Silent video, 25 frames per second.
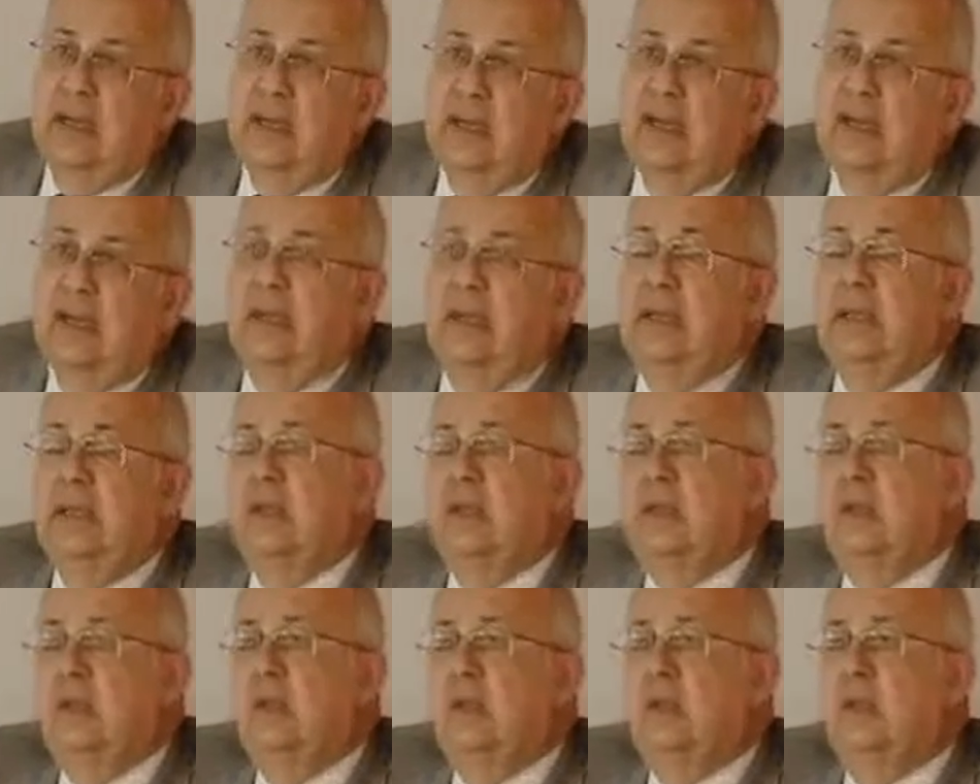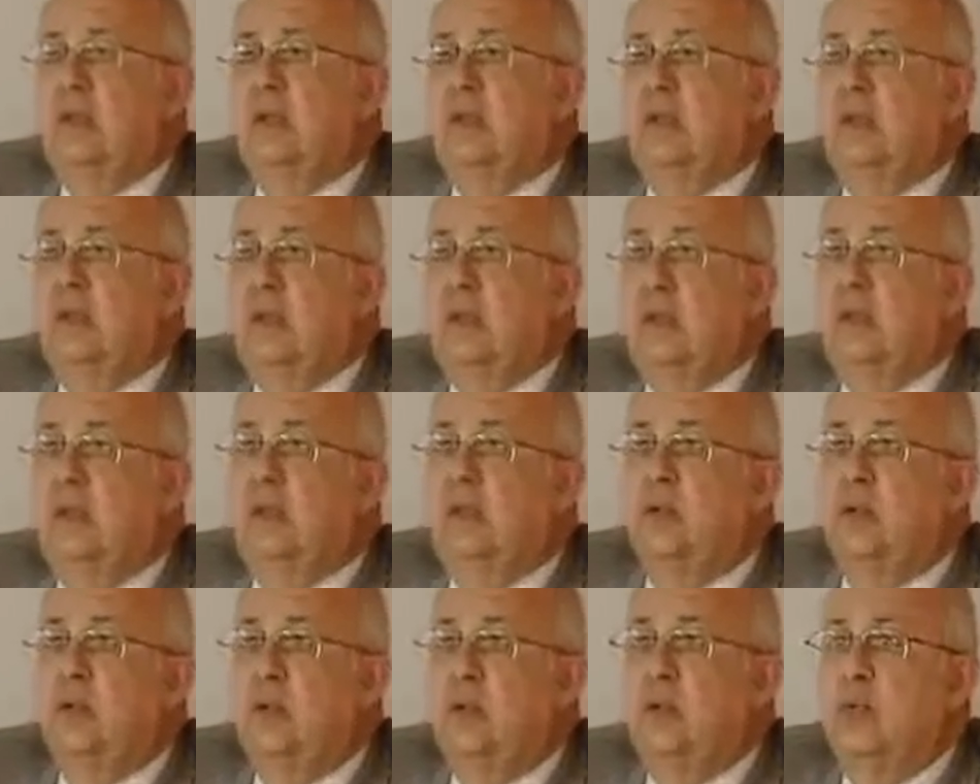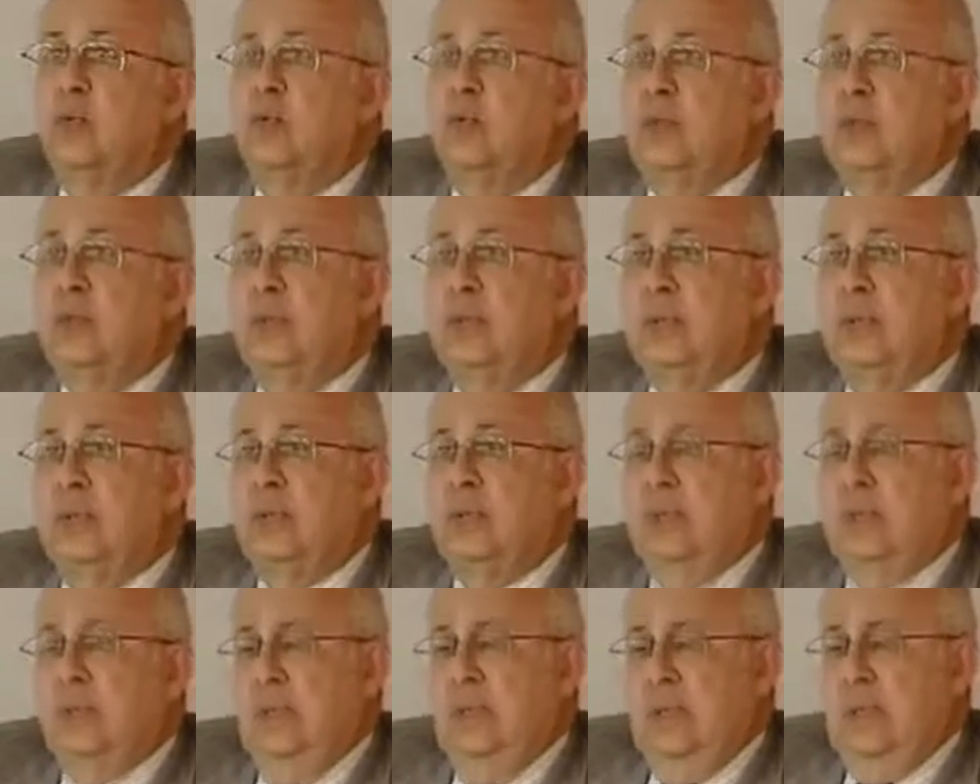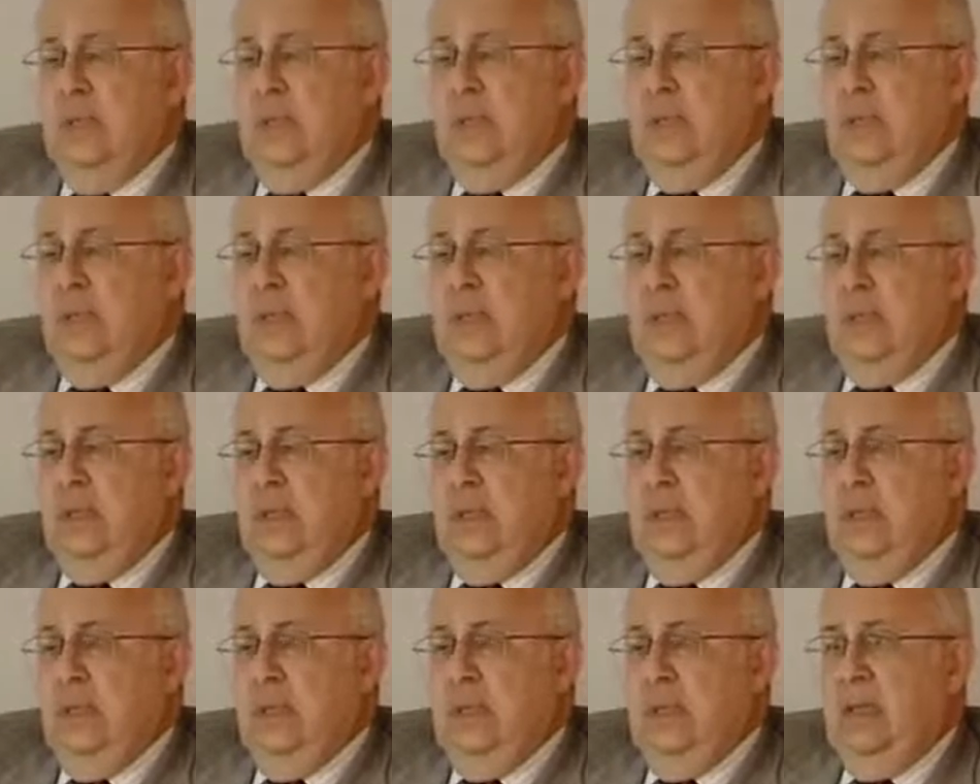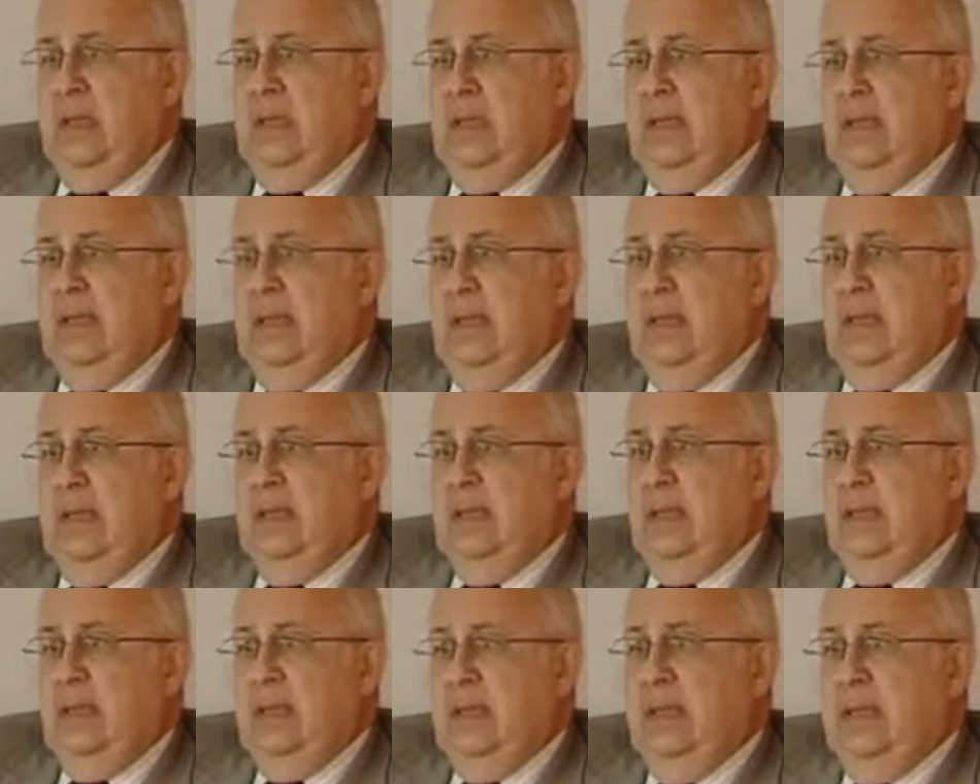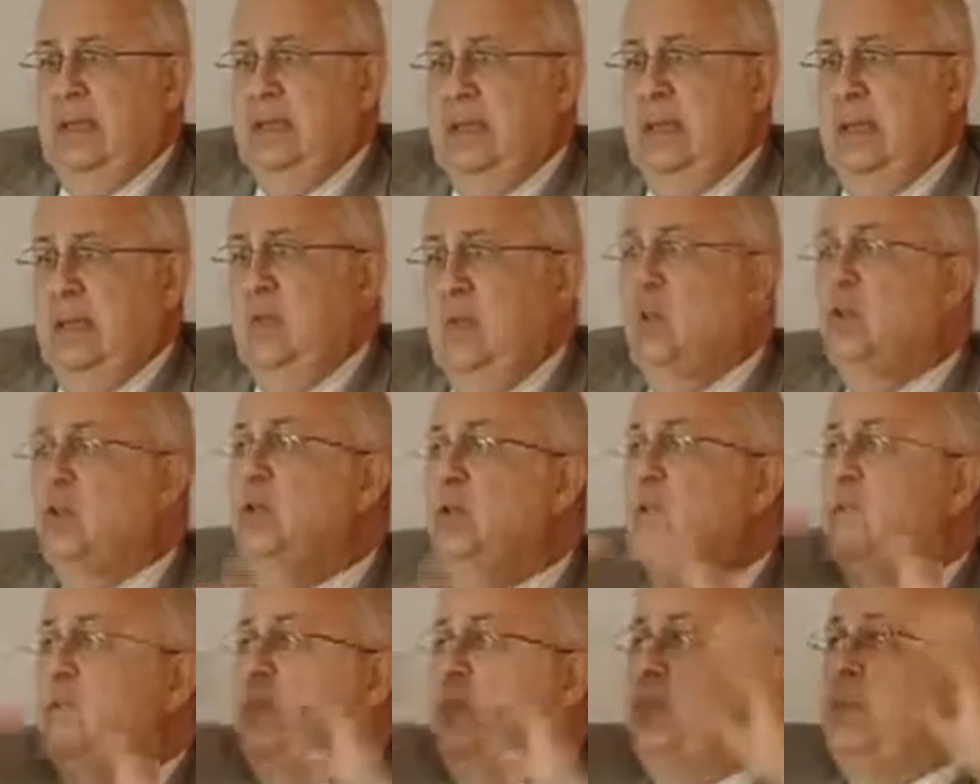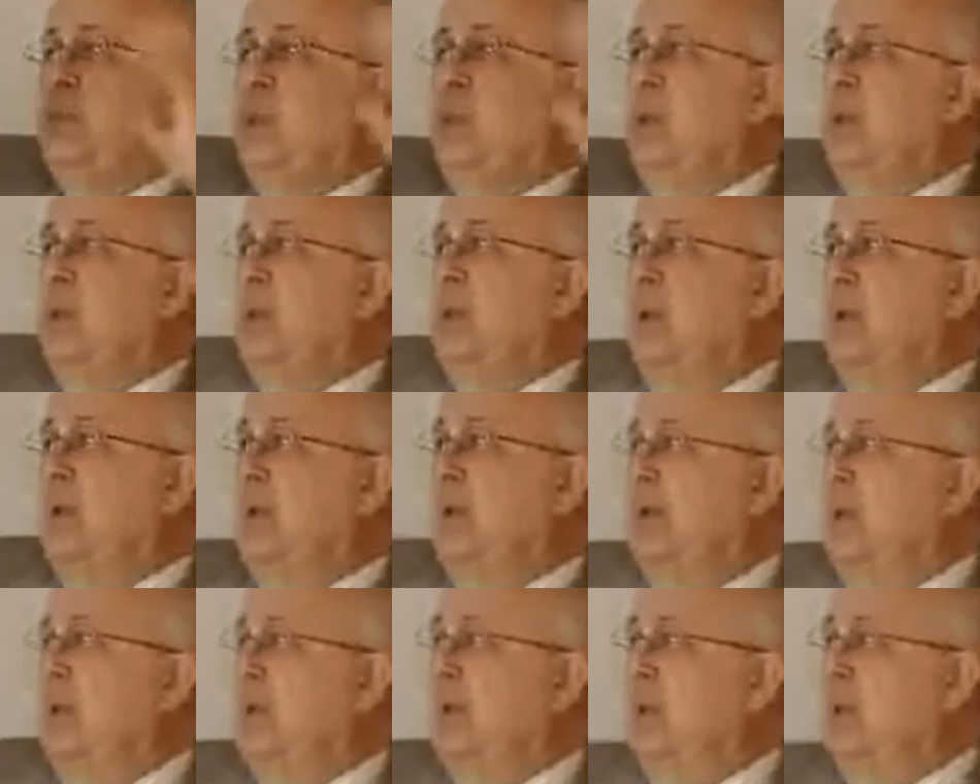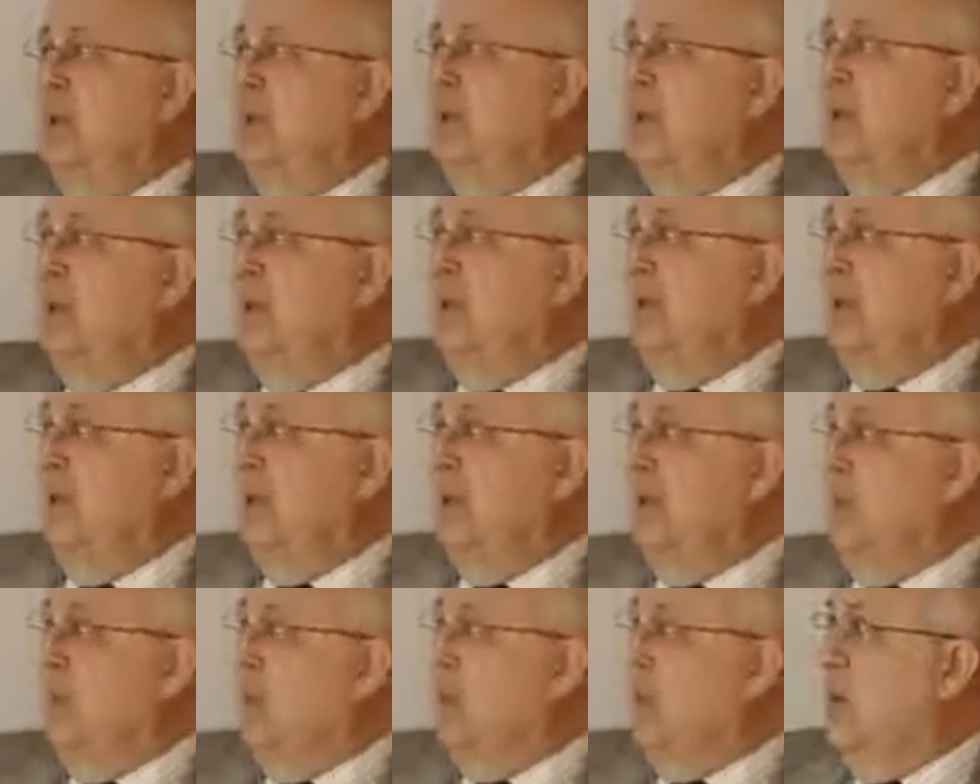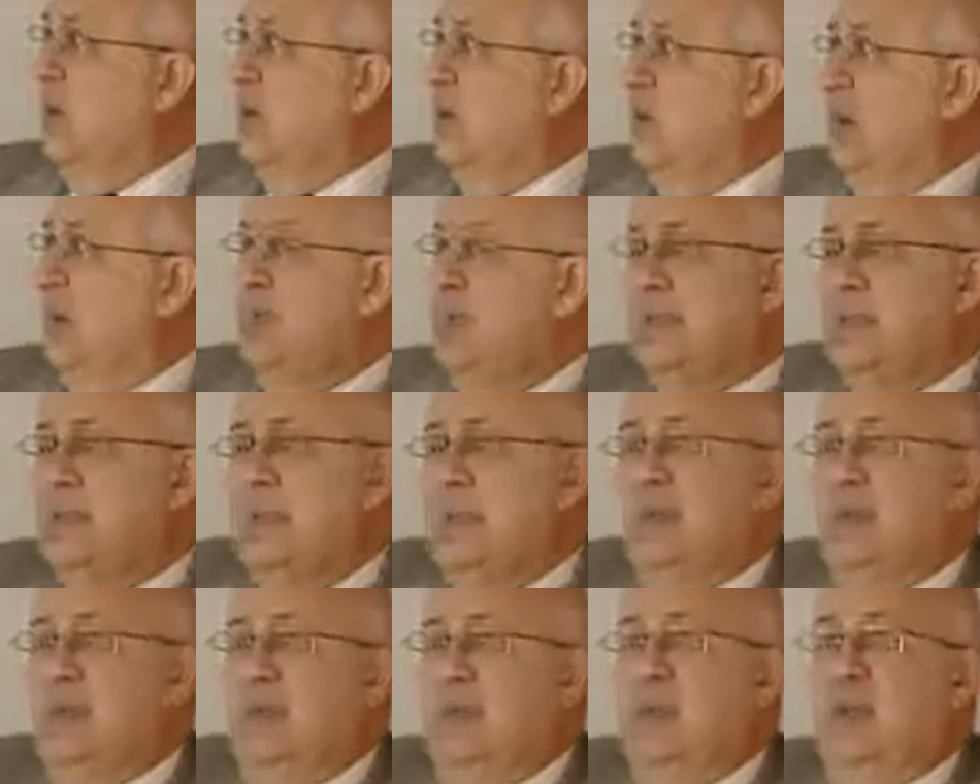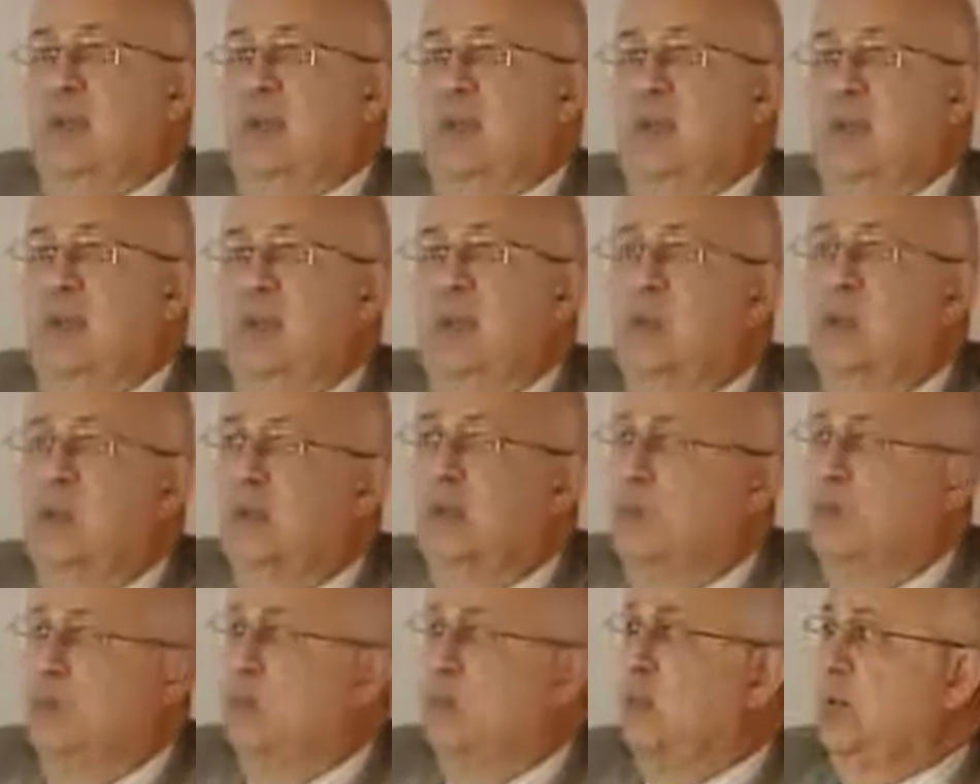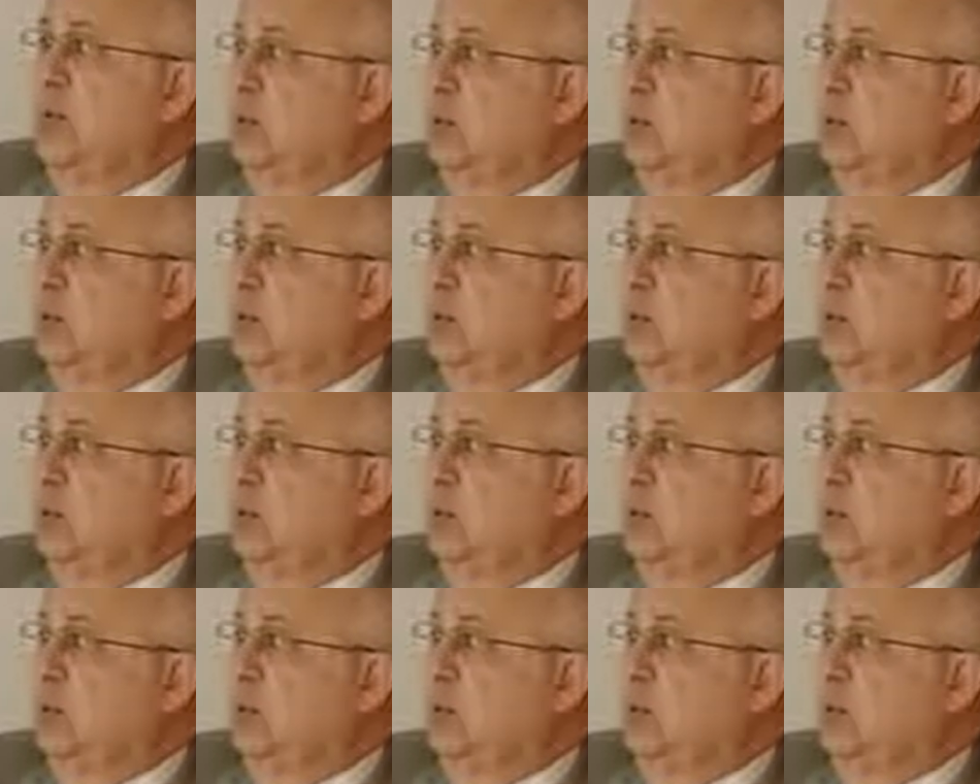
Naglat raised about worldviews, is that there used to be a comprehensive worldview which